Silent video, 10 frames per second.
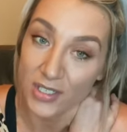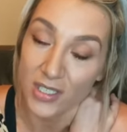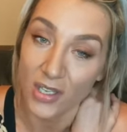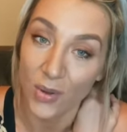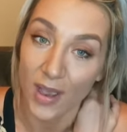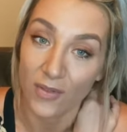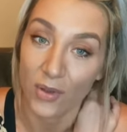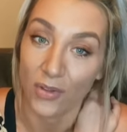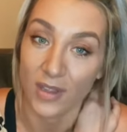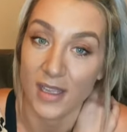So you have
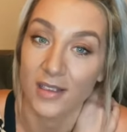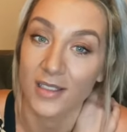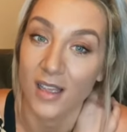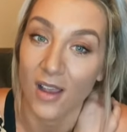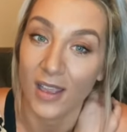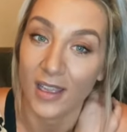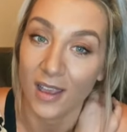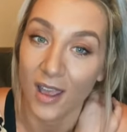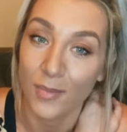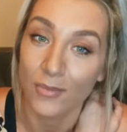got things like
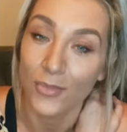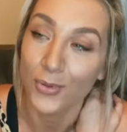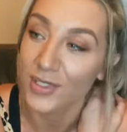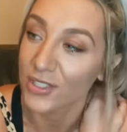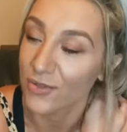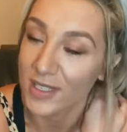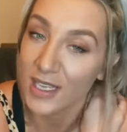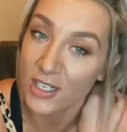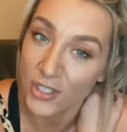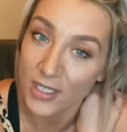more discreet
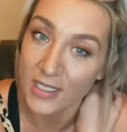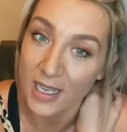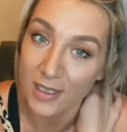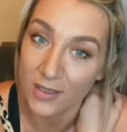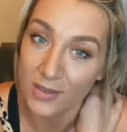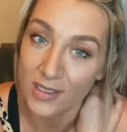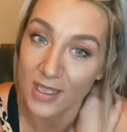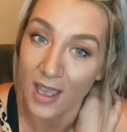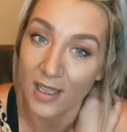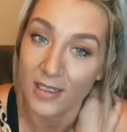sanitary towels
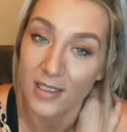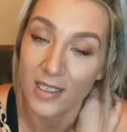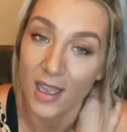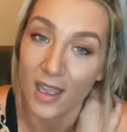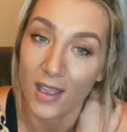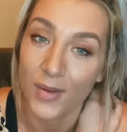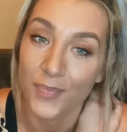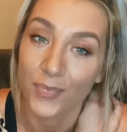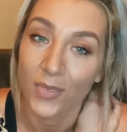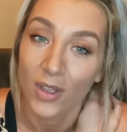and
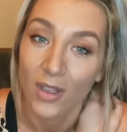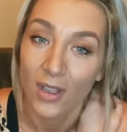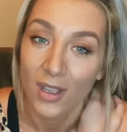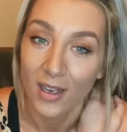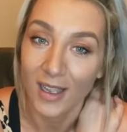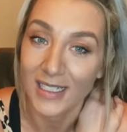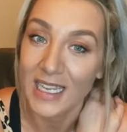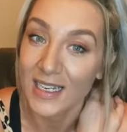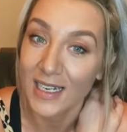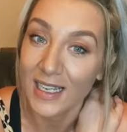like
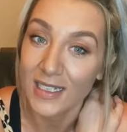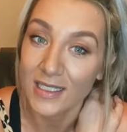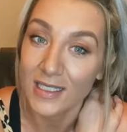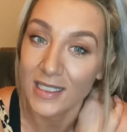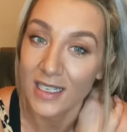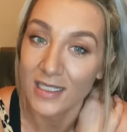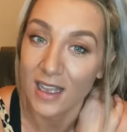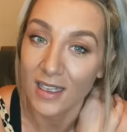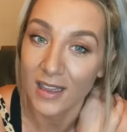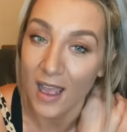tenor ladies and things
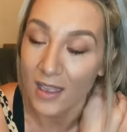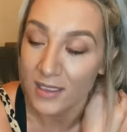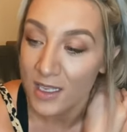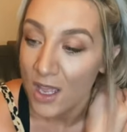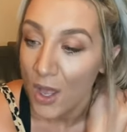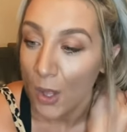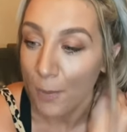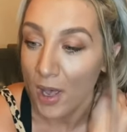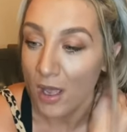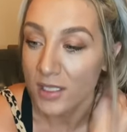like that.
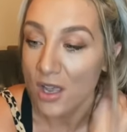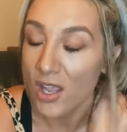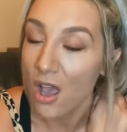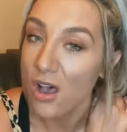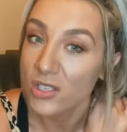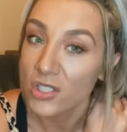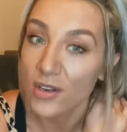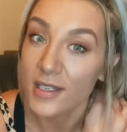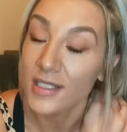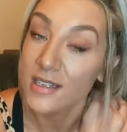But I can't
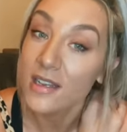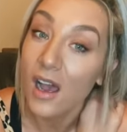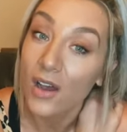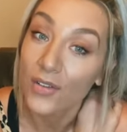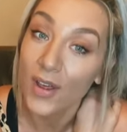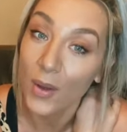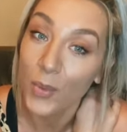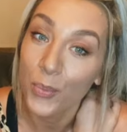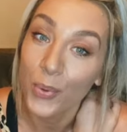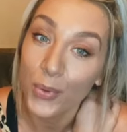stress enough how
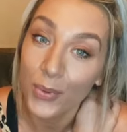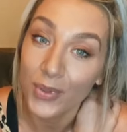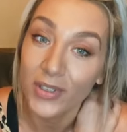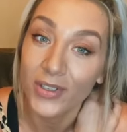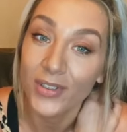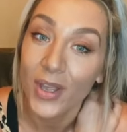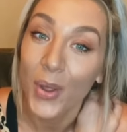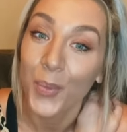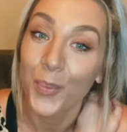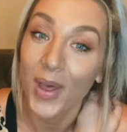important
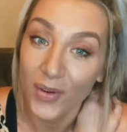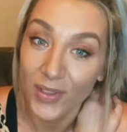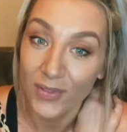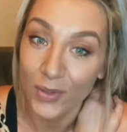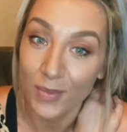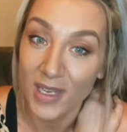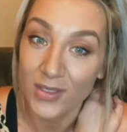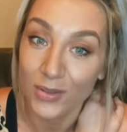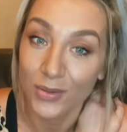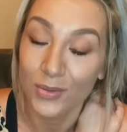pelvic floor
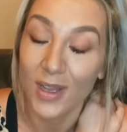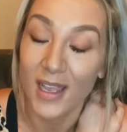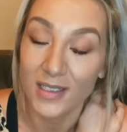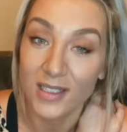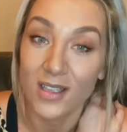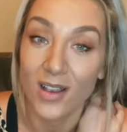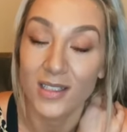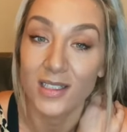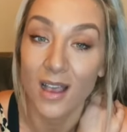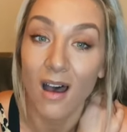muscle
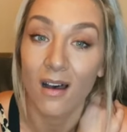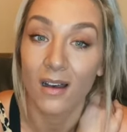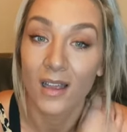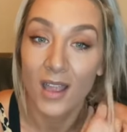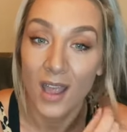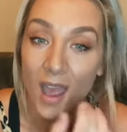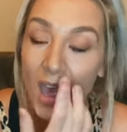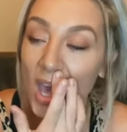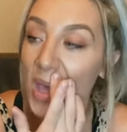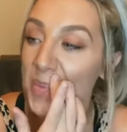exercises are.
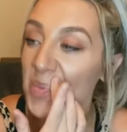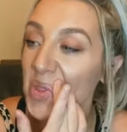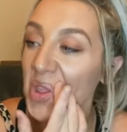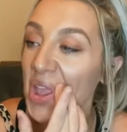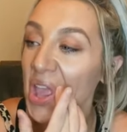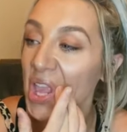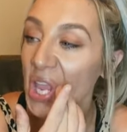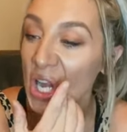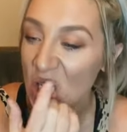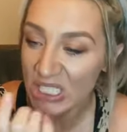You
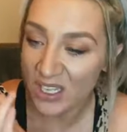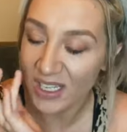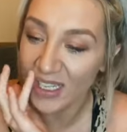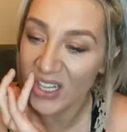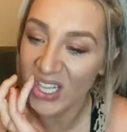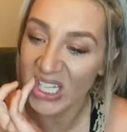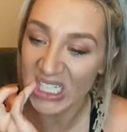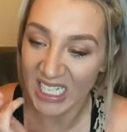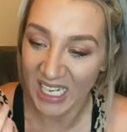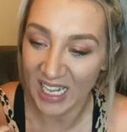can also get like these
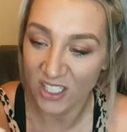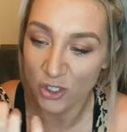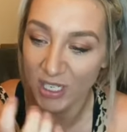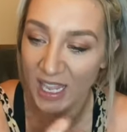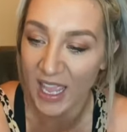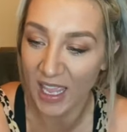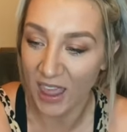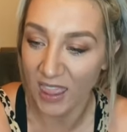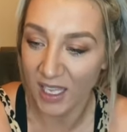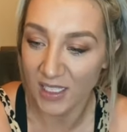little electronic egg
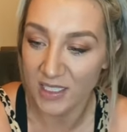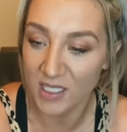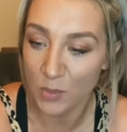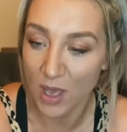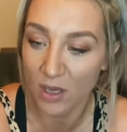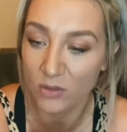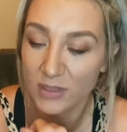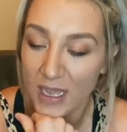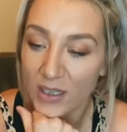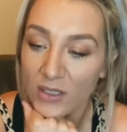things as well
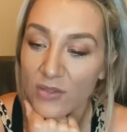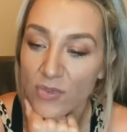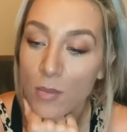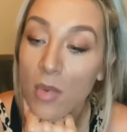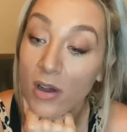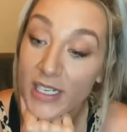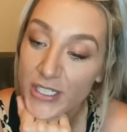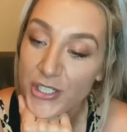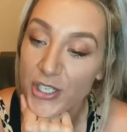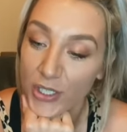now that
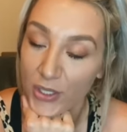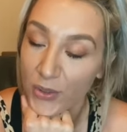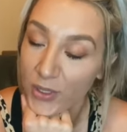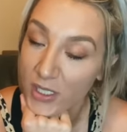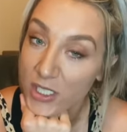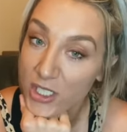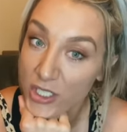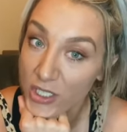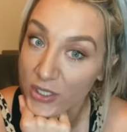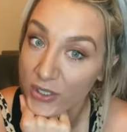remind you to
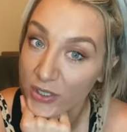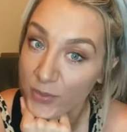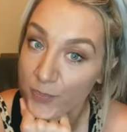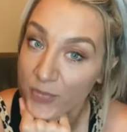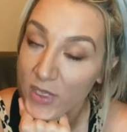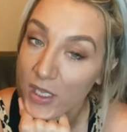do them.